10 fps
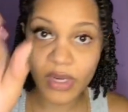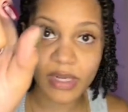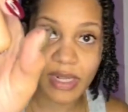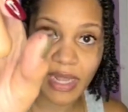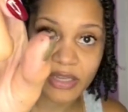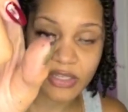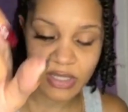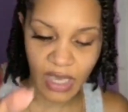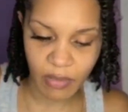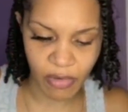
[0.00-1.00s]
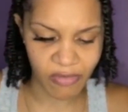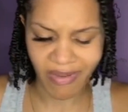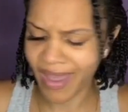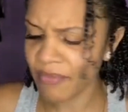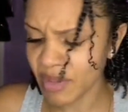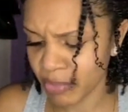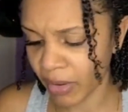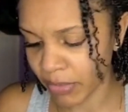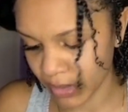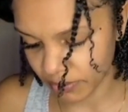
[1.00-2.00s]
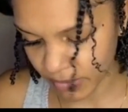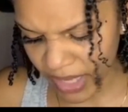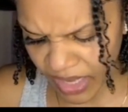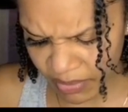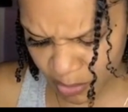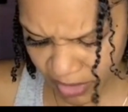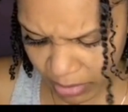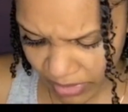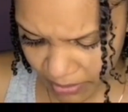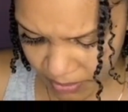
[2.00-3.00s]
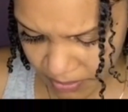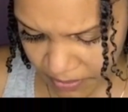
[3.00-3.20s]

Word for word: of the lashes came off. I am the problem. I am the problem.